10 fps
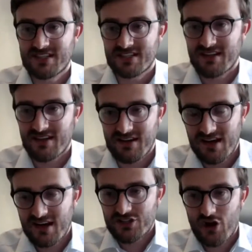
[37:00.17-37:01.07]
This is the
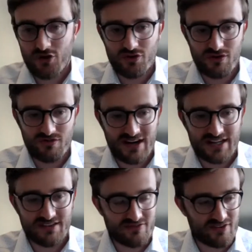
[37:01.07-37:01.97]
Charter of
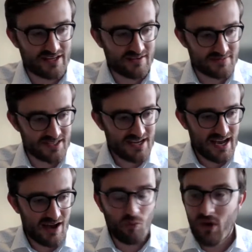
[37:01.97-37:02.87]
Rights and Freedoms.
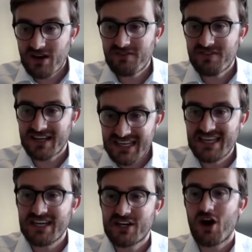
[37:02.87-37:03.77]
One of the key